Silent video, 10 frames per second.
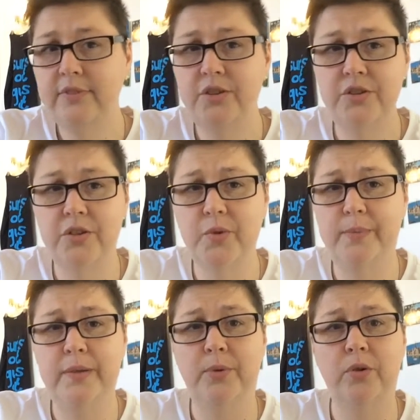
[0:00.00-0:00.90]
She's also
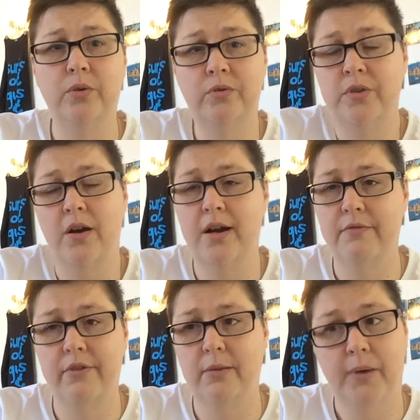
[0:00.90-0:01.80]
had people who are on
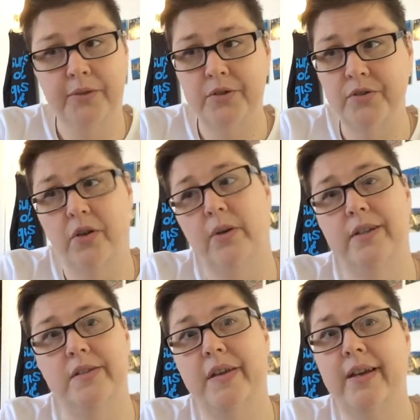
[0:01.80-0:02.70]
it for a month or so and
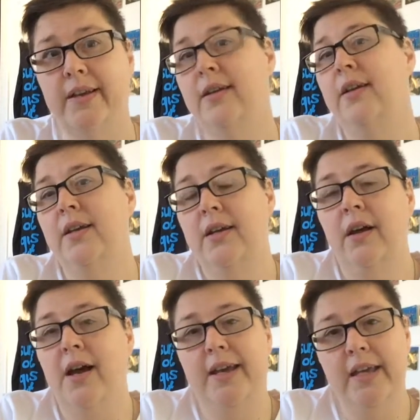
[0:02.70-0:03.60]
then say,
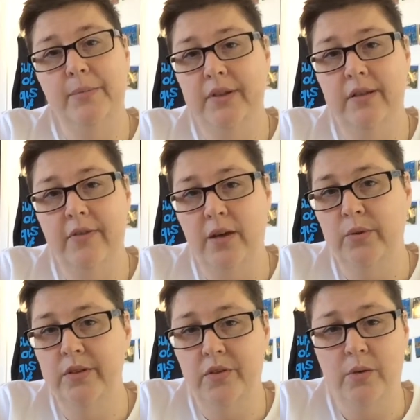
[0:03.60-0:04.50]
I can't believe I
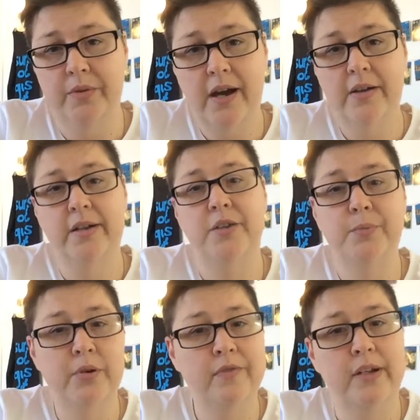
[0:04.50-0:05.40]
went this long without it. It's
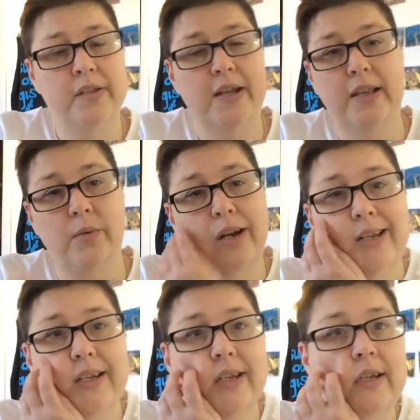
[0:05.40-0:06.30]
perfect, exactly what I
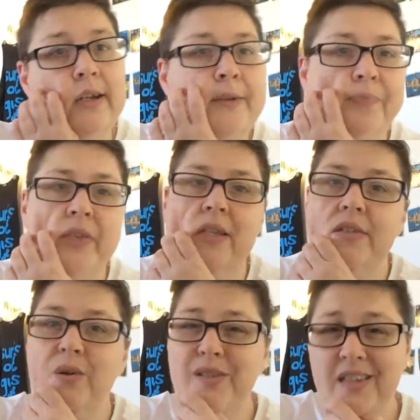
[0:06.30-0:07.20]
needed.
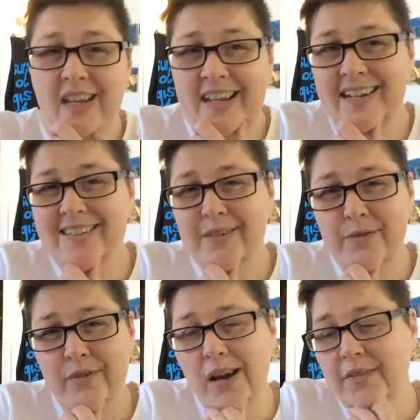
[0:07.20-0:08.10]
So it's
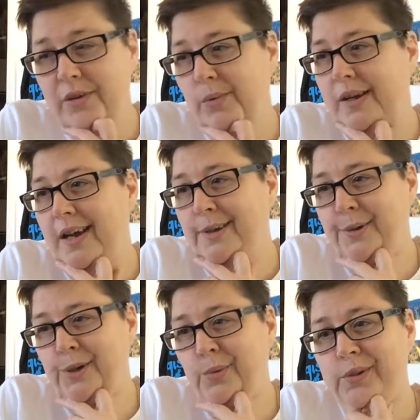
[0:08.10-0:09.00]
different for everyone. I
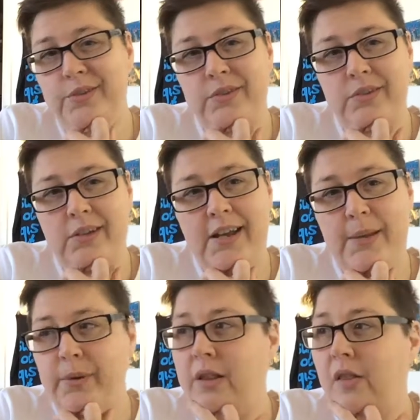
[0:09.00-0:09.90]
don't know what's going to
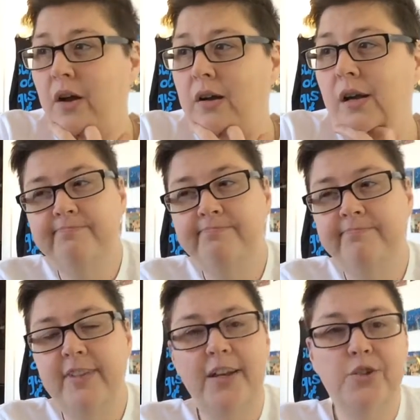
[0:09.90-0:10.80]
happen in the long run.
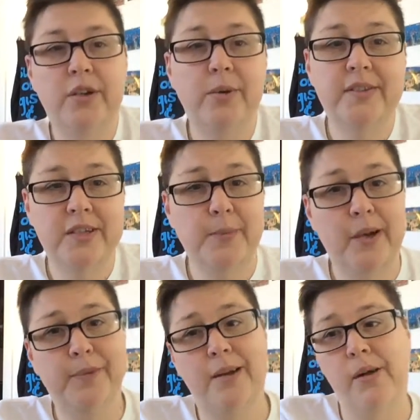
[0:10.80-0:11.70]
Yeah, so anyways, that's my
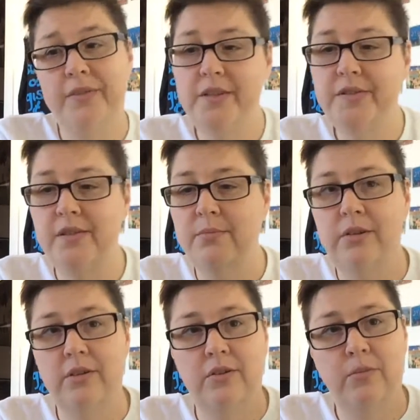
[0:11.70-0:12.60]
update about this. I'm going
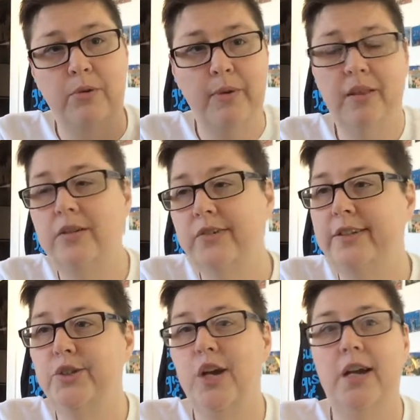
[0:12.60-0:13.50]
to go put my laundry
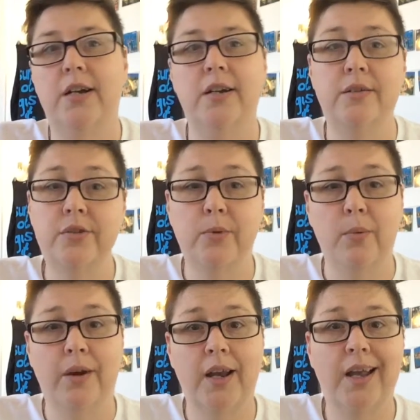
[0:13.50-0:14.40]
in the dryer and do some
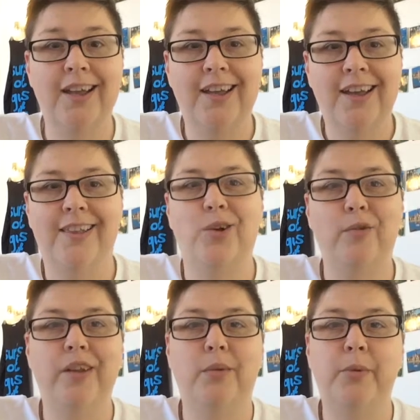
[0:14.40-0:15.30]
homework, and then
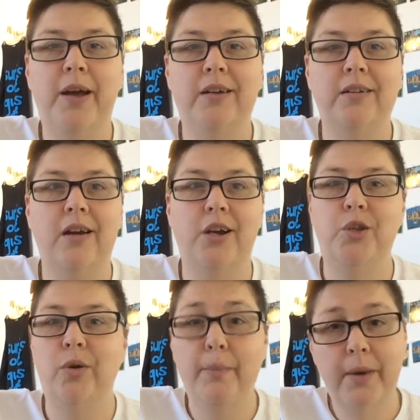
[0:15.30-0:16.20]
hopefully I'll be back to talk
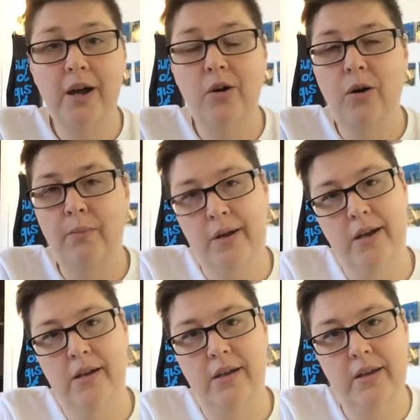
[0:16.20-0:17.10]
to you about
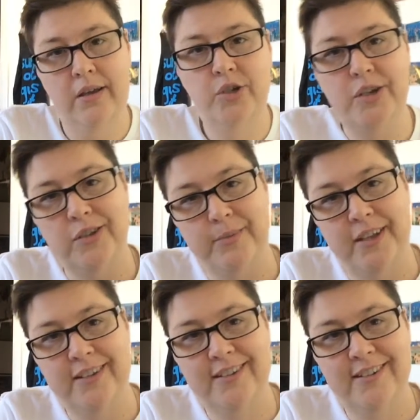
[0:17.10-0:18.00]
my chest update.